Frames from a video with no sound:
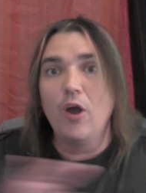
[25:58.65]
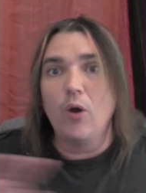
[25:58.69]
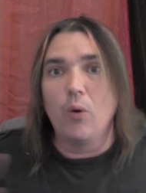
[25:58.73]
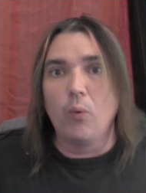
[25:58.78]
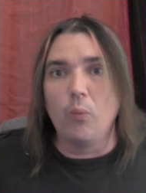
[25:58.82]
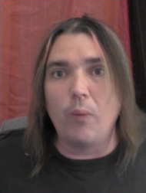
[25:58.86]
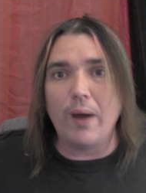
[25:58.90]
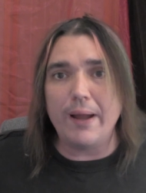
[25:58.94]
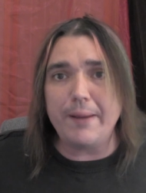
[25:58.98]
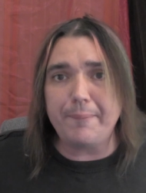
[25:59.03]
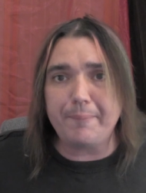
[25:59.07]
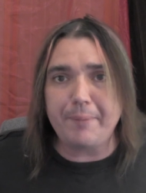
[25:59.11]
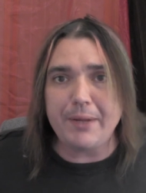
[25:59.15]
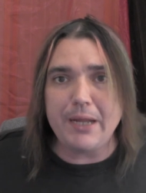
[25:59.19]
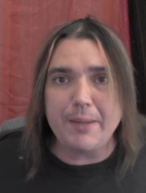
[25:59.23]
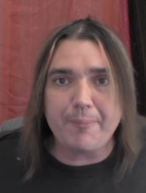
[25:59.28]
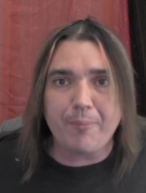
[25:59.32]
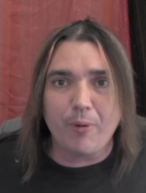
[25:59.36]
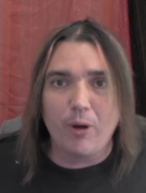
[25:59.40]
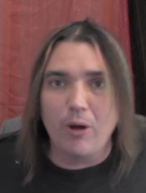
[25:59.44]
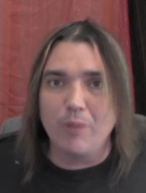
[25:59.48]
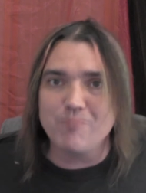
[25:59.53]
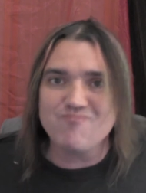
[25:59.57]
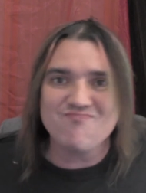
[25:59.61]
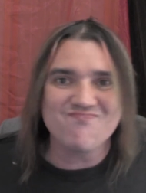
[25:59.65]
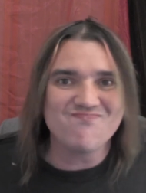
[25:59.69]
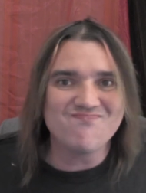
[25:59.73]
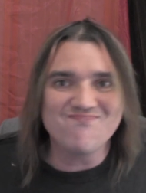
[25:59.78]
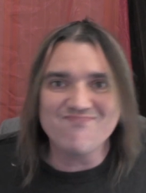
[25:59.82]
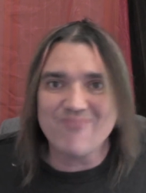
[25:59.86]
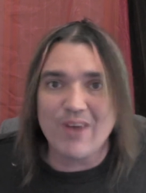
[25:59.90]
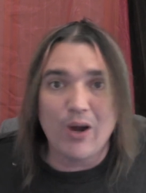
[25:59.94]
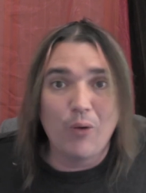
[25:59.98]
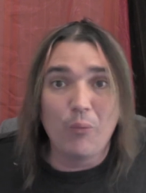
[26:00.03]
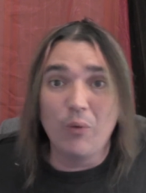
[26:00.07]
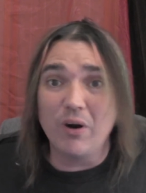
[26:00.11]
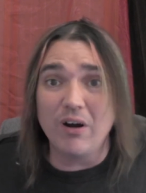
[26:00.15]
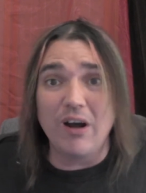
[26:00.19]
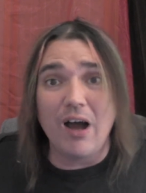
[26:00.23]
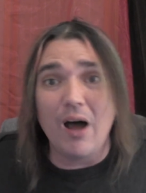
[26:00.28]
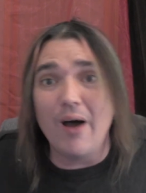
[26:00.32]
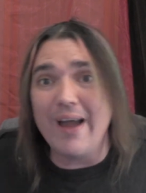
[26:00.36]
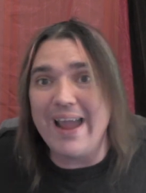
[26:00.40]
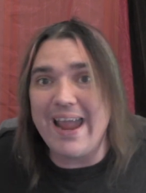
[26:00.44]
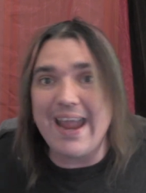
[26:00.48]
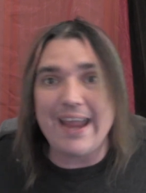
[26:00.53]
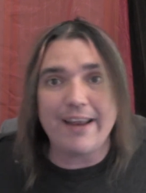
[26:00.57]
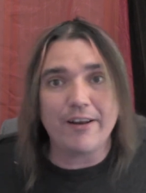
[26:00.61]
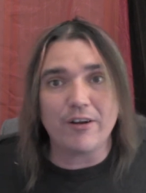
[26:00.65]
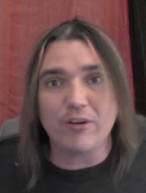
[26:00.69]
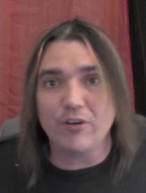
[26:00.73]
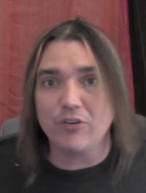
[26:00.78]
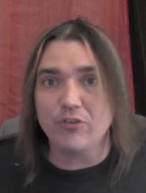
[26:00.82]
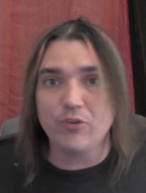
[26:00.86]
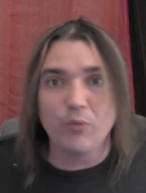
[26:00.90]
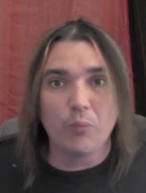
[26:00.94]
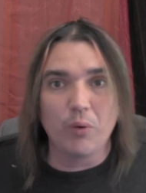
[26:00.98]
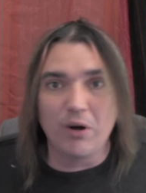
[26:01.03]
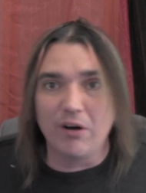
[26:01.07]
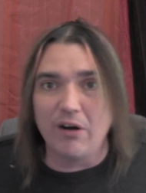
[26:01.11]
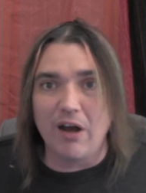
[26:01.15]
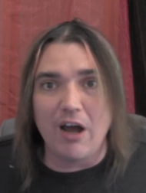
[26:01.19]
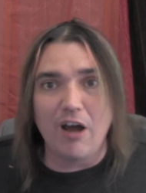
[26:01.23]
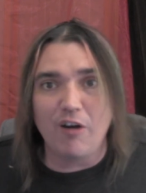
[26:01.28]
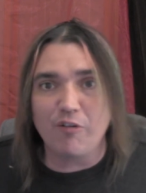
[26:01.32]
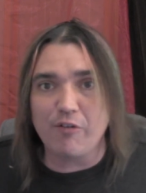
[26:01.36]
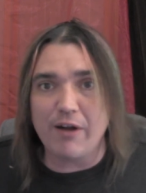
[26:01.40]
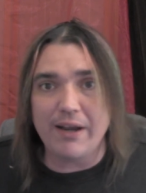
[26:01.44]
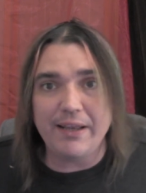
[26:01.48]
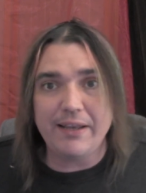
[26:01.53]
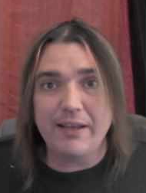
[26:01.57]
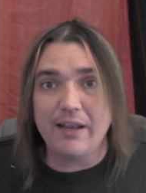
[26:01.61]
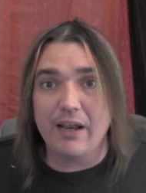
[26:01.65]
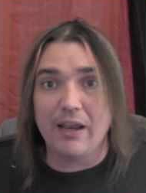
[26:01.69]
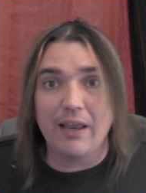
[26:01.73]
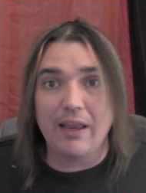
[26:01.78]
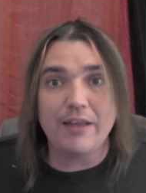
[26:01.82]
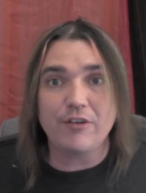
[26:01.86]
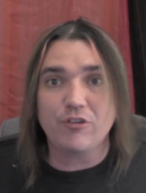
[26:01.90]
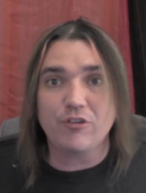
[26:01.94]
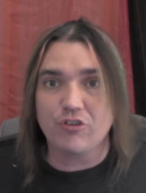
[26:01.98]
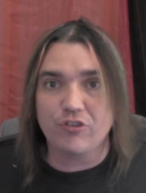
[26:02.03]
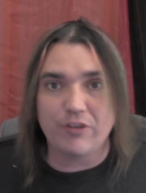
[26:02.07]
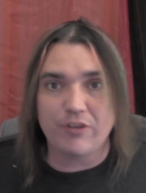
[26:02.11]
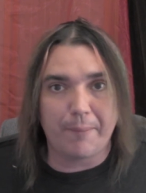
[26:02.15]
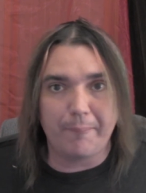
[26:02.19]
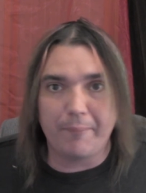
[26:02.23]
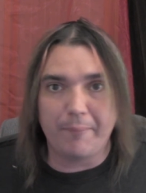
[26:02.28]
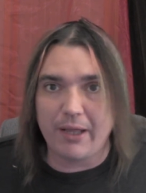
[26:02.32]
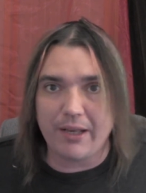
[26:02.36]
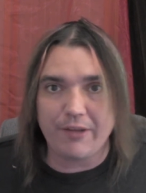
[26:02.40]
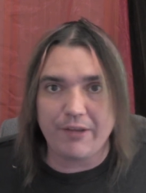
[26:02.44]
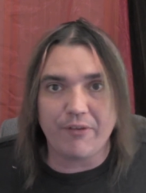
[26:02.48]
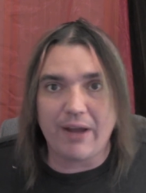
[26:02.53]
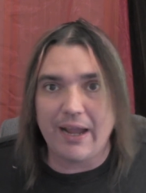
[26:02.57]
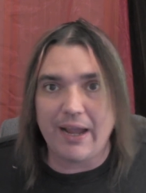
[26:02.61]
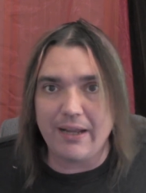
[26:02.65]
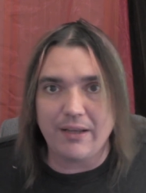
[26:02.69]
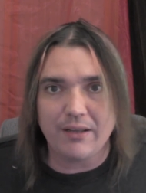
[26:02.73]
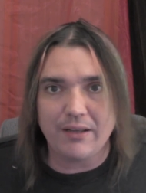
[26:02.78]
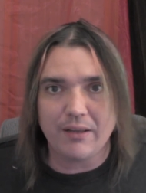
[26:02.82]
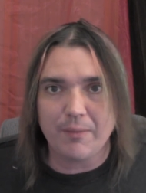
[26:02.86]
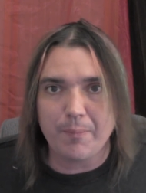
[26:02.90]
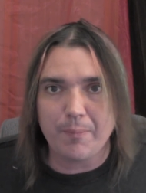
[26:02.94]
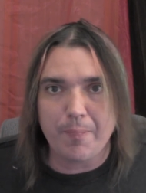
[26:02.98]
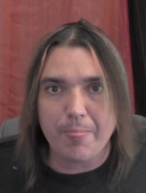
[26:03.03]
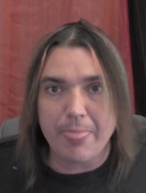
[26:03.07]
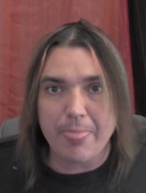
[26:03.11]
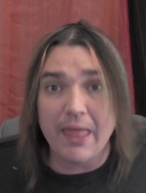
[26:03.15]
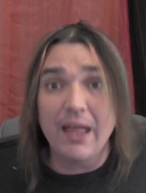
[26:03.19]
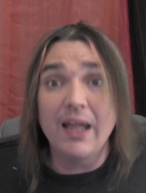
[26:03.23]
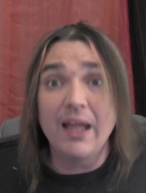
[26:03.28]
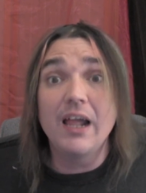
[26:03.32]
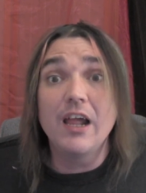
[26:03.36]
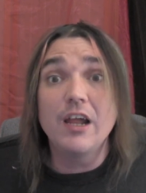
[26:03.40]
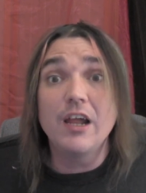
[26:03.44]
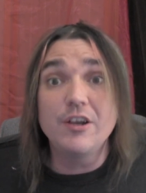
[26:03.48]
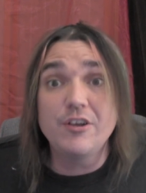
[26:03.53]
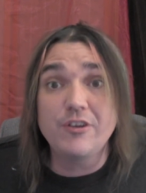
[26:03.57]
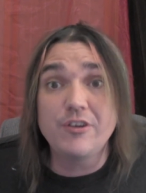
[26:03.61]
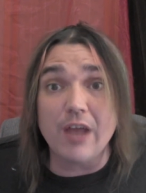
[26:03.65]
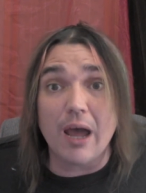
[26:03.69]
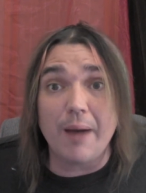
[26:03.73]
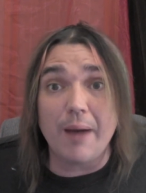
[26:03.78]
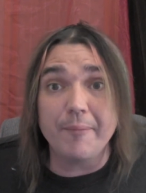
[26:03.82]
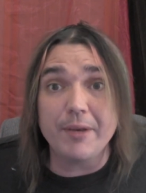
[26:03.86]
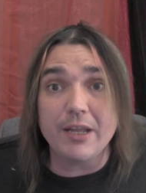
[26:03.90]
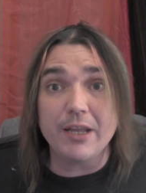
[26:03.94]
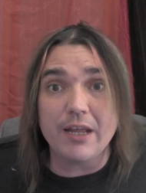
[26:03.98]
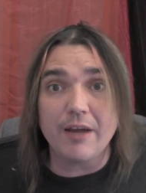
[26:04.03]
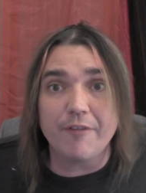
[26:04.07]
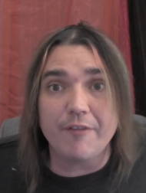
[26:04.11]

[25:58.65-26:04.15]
White people, we're all haters. We're all ready to lynch somebody, right? Dumbity